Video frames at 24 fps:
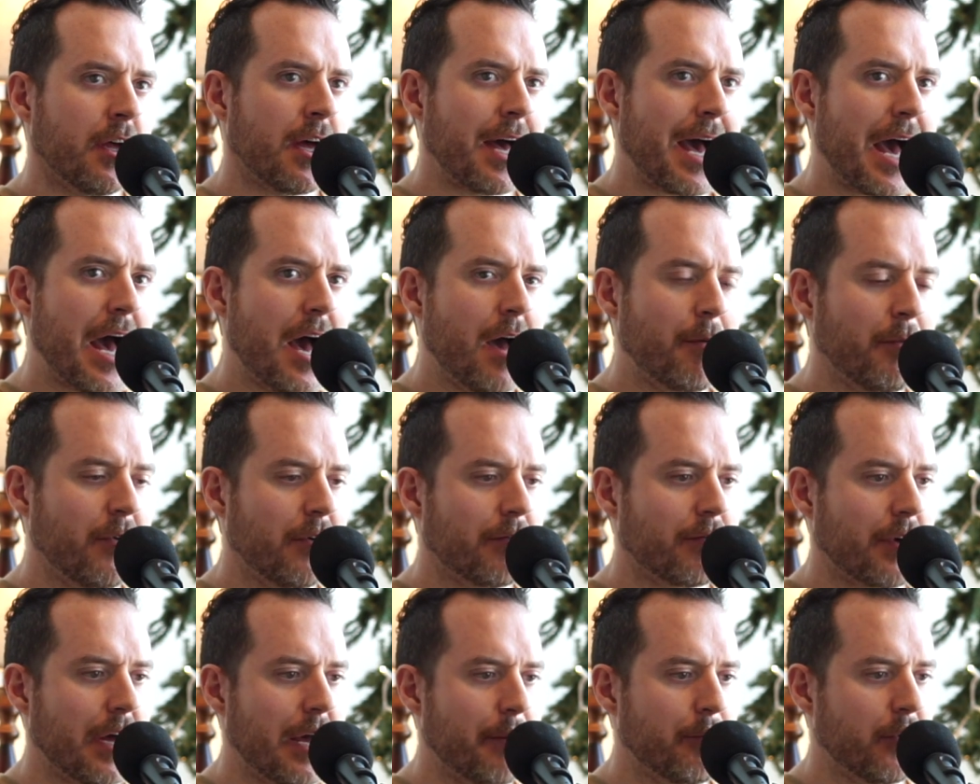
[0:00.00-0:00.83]
I'm
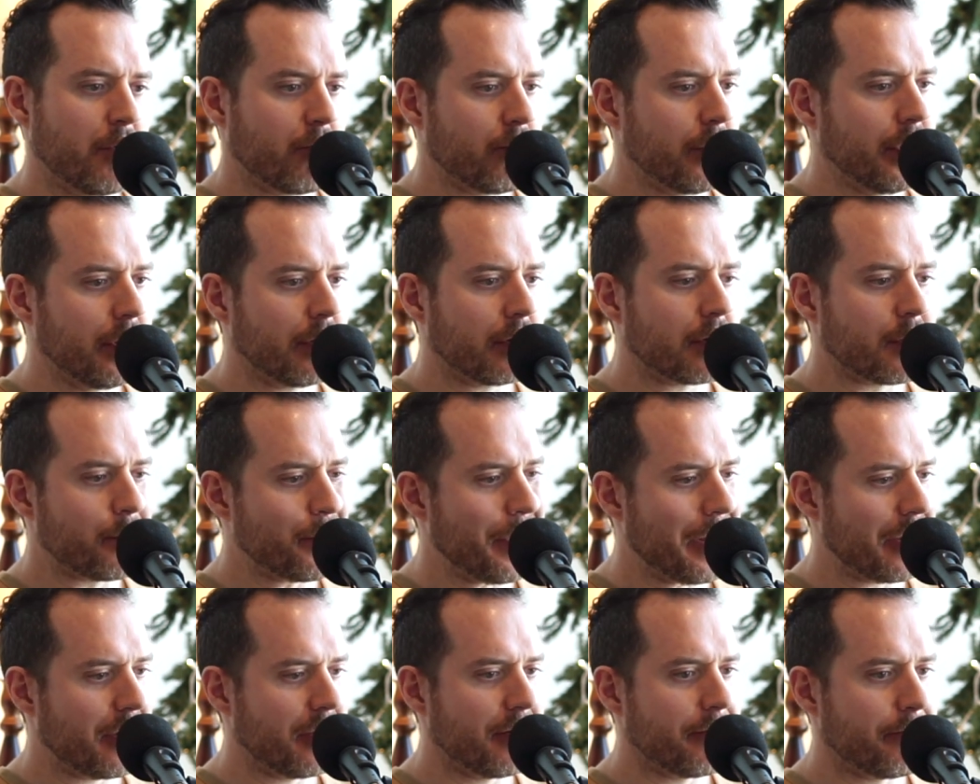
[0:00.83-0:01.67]
a real
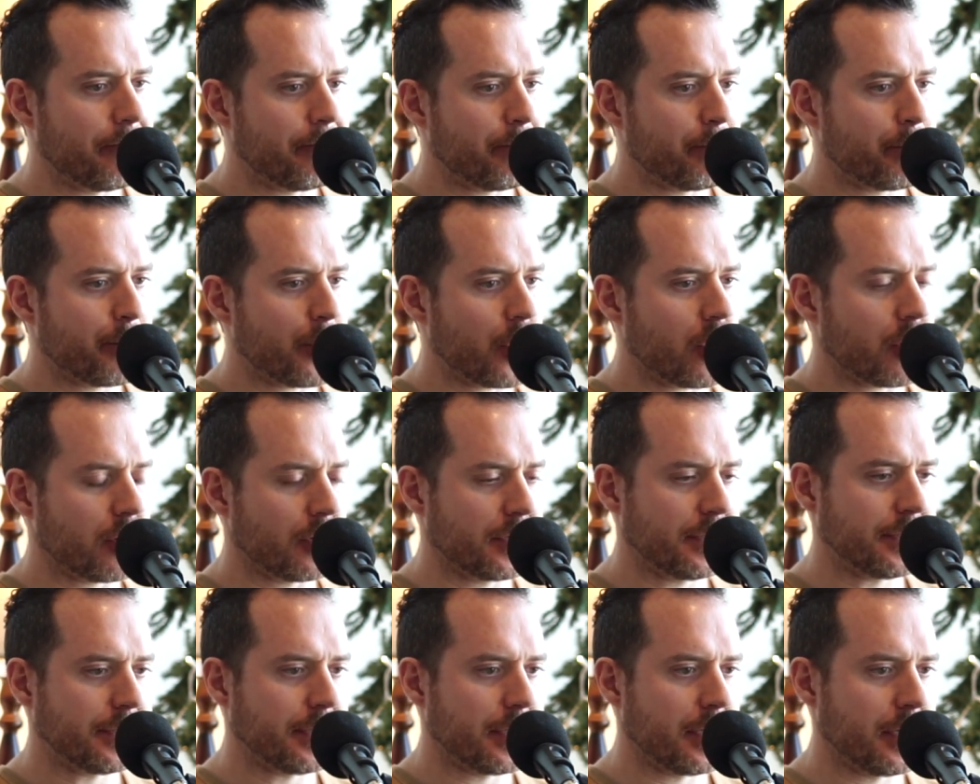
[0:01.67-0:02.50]
competitive
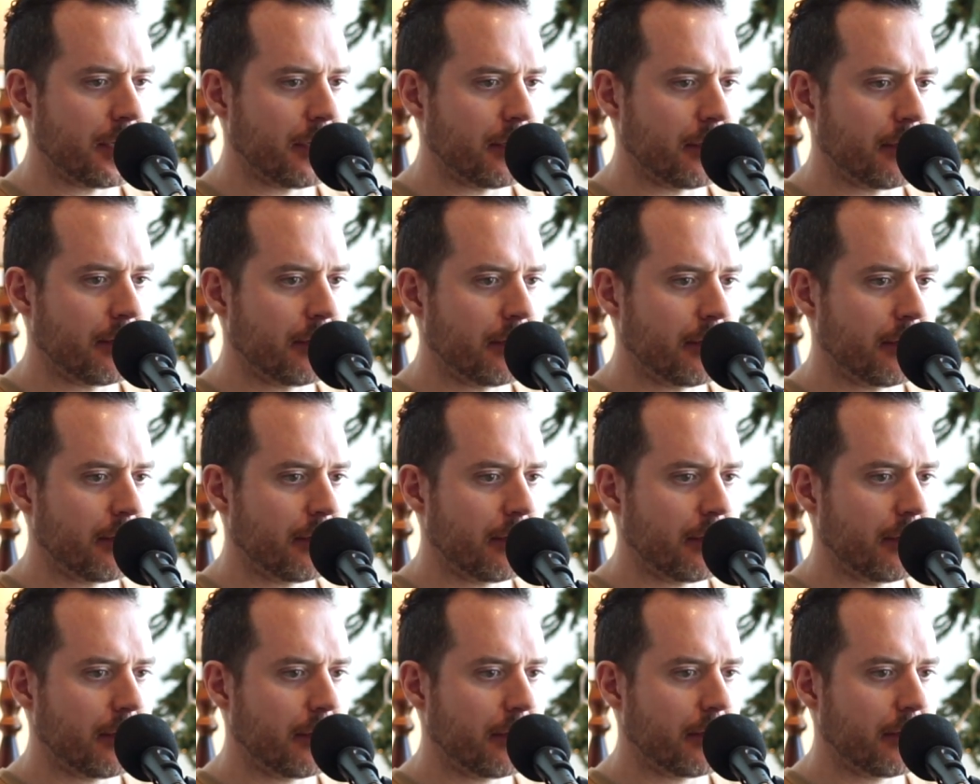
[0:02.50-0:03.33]

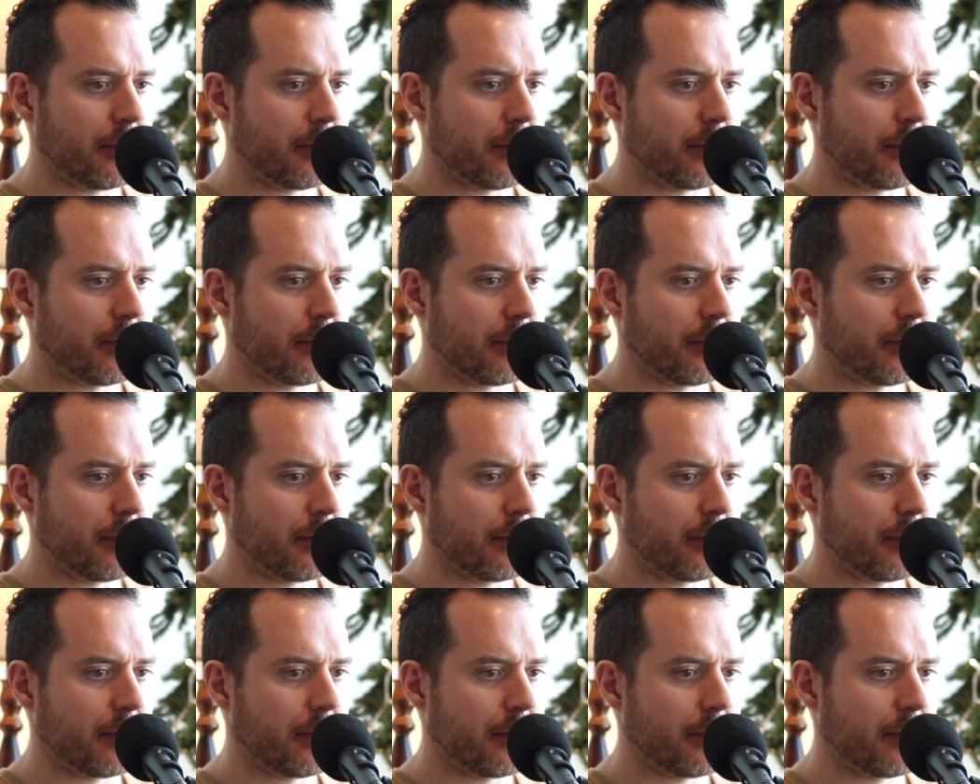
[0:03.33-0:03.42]
person.